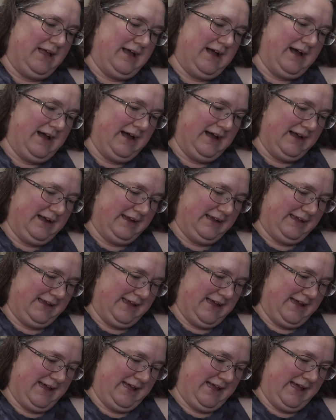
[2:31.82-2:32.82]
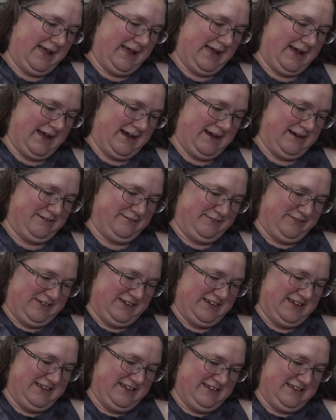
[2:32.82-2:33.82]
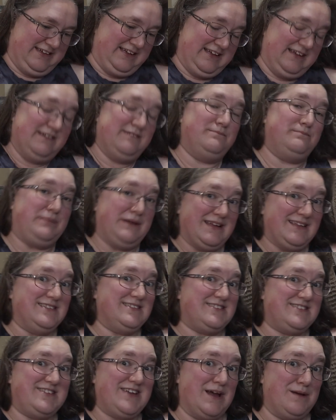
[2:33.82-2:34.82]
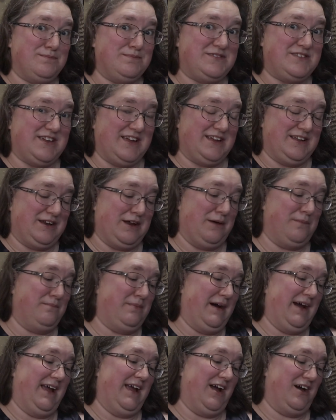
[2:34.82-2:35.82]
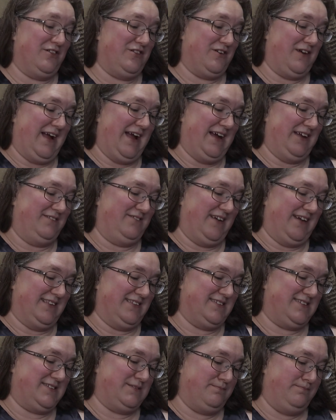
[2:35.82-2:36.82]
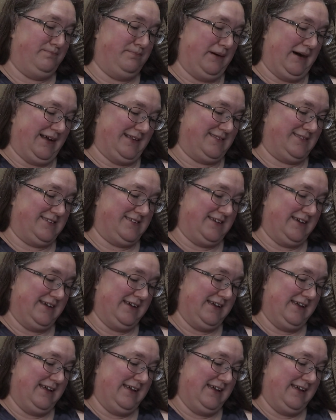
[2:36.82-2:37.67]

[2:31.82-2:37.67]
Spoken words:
I have been tempted by other advents, but